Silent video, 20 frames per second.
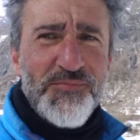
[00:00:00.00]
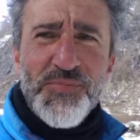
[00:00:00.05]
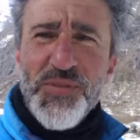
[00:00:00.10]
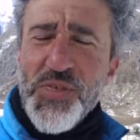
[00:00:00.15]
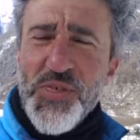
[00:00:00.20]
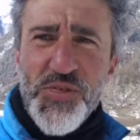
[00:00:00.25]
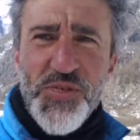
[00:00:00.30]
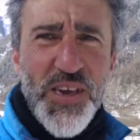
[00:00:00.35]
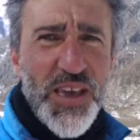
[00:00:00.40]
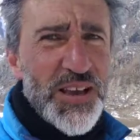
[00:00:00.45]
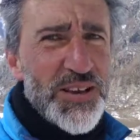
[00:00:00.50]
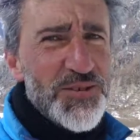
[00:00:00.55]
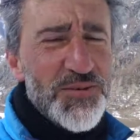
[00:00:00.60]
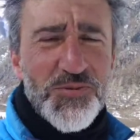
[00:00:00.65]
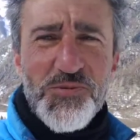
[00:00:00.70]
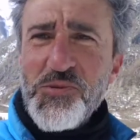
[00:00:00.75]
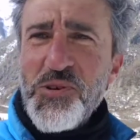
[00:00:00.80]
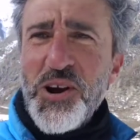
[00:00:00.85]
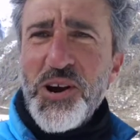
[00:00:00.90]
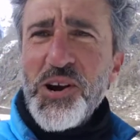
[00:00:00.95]

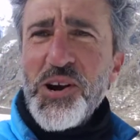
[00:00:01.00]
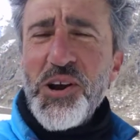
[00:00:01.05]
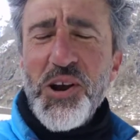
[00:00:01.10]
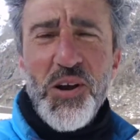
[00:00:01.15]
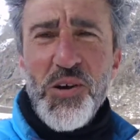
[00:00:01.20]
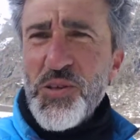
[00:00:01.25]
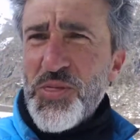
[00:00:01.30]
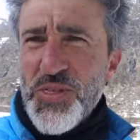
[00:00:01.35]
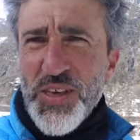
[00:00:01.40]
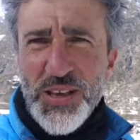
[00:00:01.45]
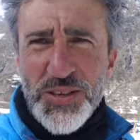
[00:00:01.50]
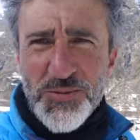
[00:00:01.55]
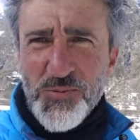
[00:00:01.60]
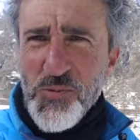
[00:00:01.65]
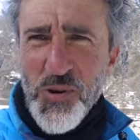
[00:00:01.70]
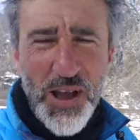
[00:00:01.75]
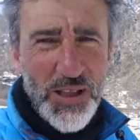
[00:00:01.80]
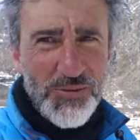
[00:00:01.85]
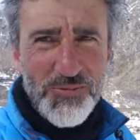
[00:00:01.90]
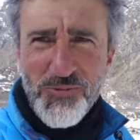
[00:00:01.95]
Things
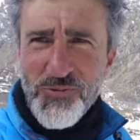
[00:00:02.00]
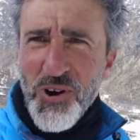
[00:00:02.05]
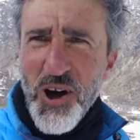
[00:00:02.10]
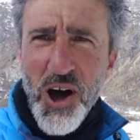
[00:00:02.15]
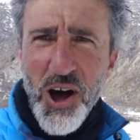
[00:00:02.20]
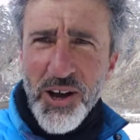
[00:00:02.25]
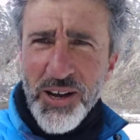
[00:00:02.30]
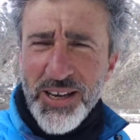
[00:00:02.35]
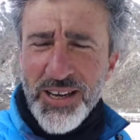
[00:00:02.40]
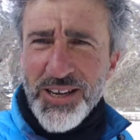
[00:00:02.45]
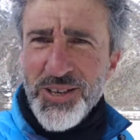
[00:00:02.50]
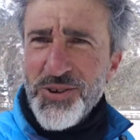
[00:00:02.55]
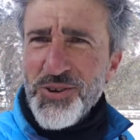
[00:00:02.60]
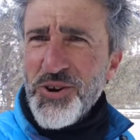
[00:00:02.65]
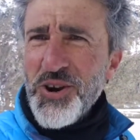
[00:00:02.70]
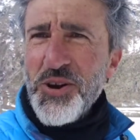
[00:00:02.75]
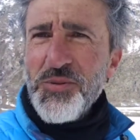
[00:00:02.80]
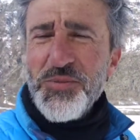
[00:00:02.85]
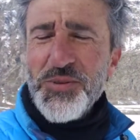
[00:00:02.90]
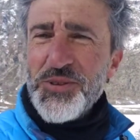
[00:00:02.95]
went wrong in
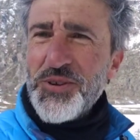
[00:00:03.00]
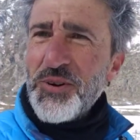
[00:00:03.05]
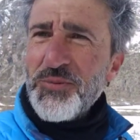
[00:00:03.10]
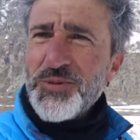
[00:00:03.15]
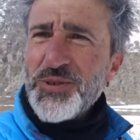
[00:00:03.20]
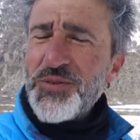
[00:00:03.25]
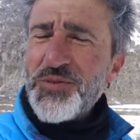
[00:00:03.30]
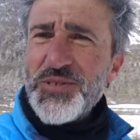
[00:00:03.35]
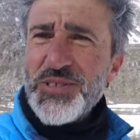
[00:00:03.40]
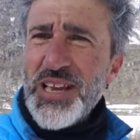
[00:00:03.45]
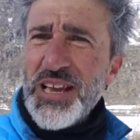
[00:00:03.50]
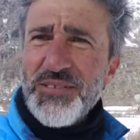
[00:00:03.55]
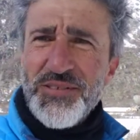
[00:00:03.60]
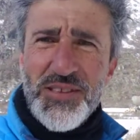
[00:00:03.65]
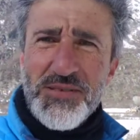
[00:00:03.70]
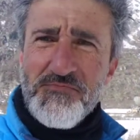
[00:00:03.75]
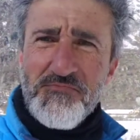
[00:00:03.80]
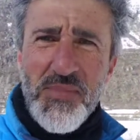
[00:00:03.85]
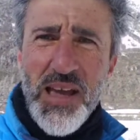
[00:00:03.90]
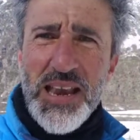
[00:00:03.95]
Europe in terms of
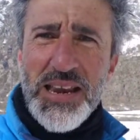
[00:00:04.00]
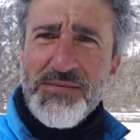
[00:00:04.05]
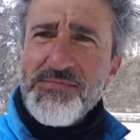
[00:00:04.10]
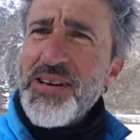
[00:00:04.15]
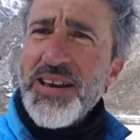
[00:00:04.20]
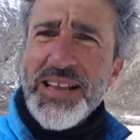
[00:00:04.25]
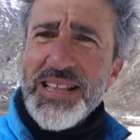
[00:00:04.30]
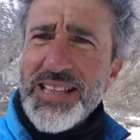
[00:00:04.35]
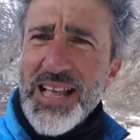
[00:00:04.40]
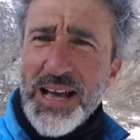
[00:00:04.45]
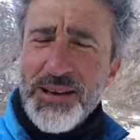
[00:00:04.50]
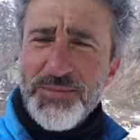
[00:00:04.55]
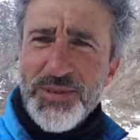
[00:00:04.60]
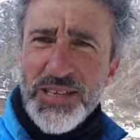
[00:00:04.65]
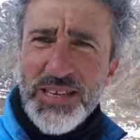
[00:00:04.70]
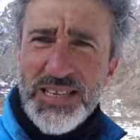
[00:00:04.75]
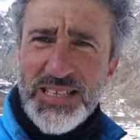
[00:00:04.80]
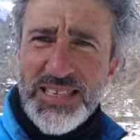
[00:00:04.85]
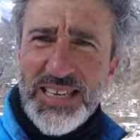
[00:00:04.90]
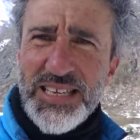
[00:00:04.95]
safety many times
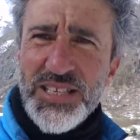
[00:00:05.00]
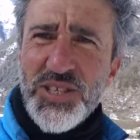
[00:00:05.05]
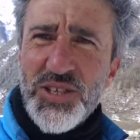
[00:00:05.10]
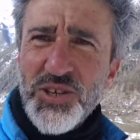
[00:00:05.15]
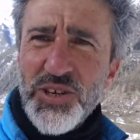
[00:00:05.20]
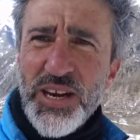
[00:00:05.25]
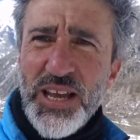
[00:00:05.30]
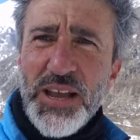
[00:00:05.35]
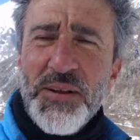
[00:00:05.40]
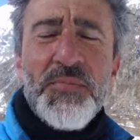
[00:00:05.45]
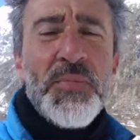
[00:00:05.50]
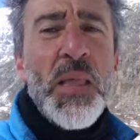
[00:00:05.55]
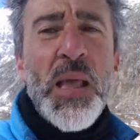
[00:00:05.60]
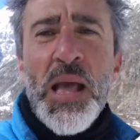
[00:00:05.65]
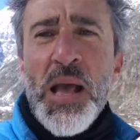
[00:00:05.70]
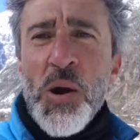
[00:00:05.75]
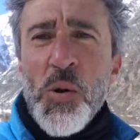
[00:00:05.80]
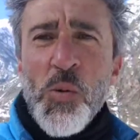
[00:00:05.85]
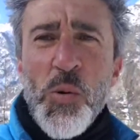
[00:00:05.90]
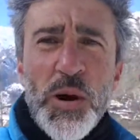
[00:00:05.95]
in its history.
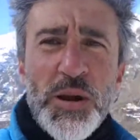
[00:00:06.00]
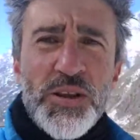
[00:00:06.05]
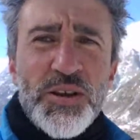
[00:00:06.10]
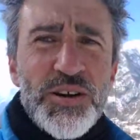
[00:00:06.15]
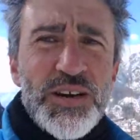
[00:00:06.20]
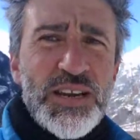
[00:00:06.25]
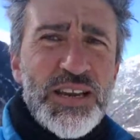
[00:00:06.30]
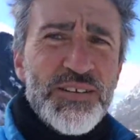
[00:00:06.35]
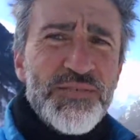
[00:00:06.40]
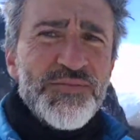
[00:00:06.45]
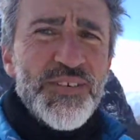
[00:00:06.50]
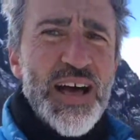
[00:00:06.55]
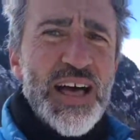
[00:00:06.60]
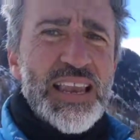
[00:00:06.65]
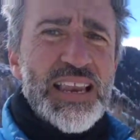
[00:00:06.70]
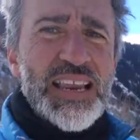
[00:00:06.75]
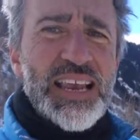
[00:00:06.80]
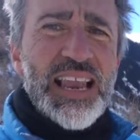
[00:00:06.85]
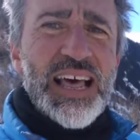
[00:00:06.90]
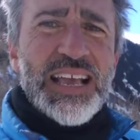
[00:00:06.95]
When you're in a
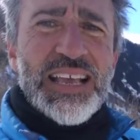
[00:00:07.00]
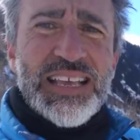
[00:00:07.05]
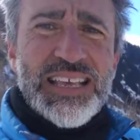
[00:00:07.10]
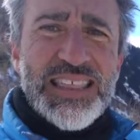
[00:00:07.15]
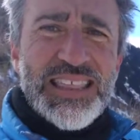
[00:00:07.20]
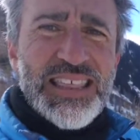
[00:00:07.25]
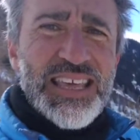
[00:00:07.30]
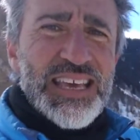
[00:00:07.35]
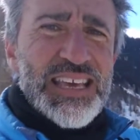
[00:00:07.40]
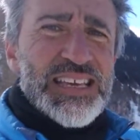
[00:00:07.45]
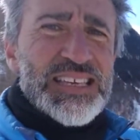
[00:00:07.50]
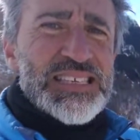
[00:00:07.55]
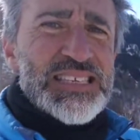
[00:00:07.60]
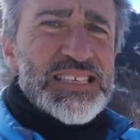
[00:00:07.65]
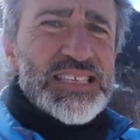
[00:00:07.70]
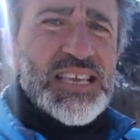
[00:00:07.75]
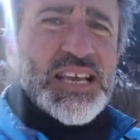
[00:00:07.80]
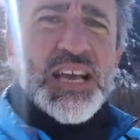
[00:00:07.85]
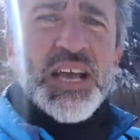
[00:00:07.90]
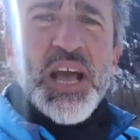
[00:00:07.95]
valley like
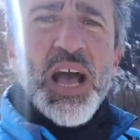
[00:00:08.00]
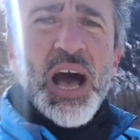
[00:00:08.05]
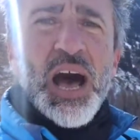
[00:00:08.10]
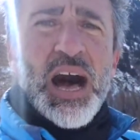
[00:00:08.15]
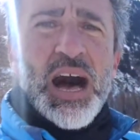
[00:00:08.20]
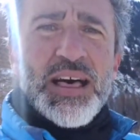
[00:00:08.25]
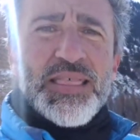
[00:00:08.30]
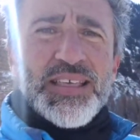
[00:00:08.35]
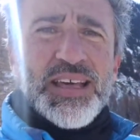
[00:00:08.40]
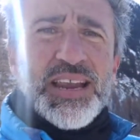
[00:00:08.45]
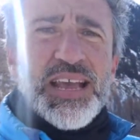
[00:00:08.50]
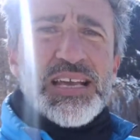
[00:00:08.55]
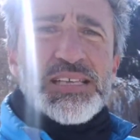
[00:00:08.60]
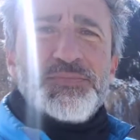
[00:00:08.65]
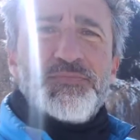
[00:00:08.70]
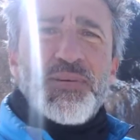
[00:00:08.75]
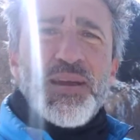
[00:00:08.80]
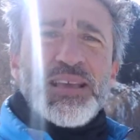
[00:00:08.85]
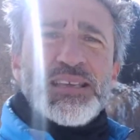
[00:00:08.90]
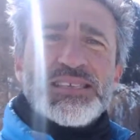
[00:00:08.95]
this, that
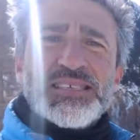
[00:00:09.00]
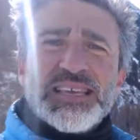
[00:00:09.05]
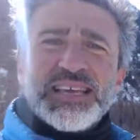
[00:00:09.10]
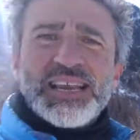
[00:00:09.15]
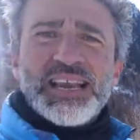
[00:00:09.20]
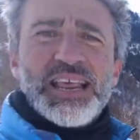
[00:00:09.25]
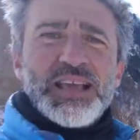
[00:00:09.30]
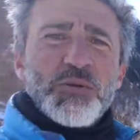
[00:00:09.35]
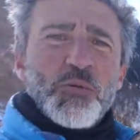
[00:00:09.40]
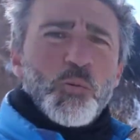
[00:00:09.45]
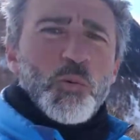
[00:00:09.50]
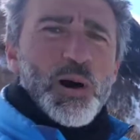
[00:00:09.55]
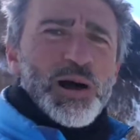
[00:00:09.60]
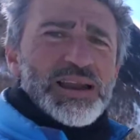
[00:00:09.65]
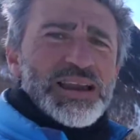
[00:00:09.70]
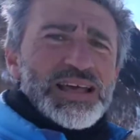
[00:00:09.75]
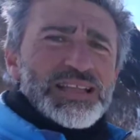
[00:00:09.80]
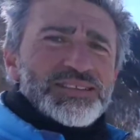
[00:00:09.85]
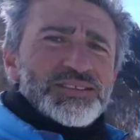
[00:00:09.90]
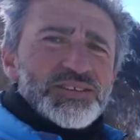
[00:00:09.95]
has basically
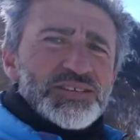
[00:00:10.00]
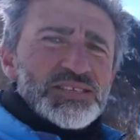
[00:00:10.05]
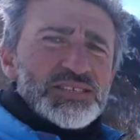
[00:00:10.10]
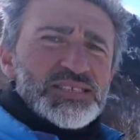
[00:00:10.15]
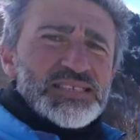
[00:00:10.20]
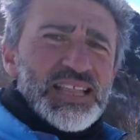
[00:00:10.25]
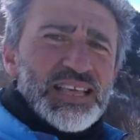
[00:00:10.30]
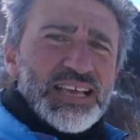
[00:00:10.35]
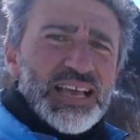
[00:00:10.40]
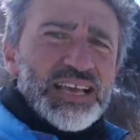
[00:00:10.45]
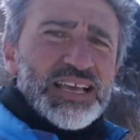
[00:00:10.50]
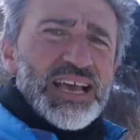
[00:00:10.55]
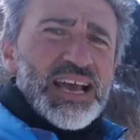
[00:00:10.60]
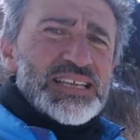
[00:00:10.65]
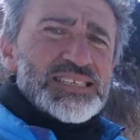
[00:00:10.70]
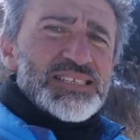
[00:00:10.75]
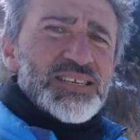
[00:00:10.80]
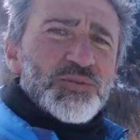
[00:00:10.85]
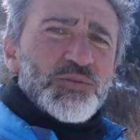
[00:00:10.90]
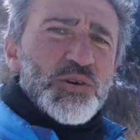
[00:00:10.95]
one entrance, it's like a
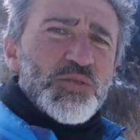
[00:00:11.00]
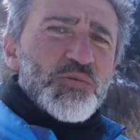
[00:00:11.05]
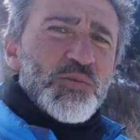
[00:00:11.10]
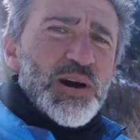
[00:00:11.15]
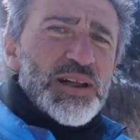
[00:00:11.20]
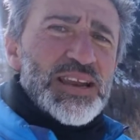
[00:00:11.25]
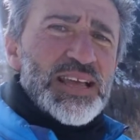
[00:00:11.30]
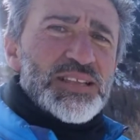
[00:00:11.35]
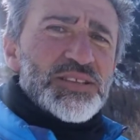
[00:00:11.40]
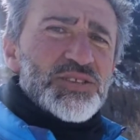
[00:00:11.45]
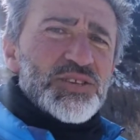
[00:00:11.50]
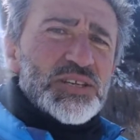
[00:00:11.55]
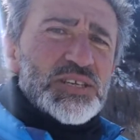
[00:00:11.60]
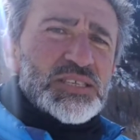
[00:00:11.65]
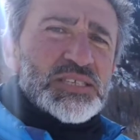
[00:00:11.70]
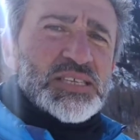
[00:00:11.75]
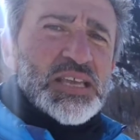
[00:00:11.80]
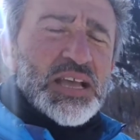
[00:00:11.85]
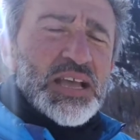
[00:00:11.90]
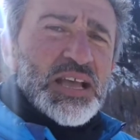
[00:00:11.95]
castle with one
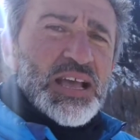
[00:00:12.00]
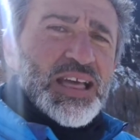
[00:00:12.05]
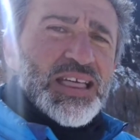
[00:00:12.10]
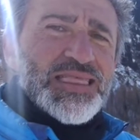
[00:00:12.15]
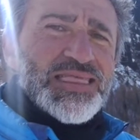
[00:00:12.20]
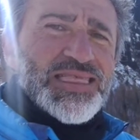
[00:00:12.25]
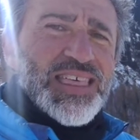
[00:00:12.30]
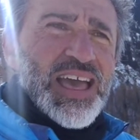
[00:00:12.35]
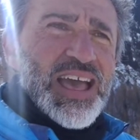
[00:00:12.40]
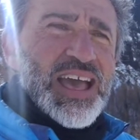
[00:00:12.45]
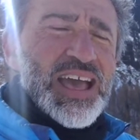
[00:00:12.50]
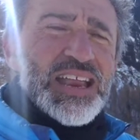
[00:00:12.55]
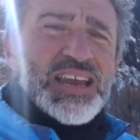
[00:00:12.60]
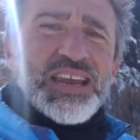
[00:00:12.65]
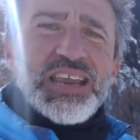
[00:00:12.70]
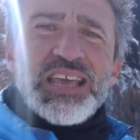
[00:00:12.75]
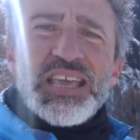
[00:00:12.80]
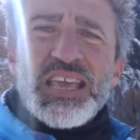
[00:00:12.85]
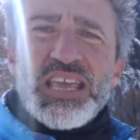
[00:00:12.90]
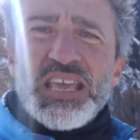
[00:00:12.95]
entrance,
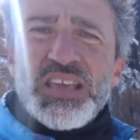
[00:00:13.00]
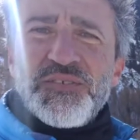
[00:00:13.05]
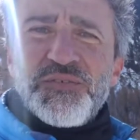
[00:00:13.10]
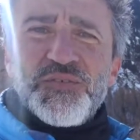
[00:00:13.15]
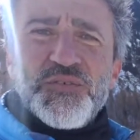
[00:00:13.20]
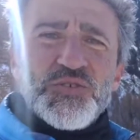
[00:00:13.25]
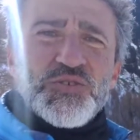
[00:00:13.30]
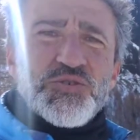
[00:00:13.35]
then if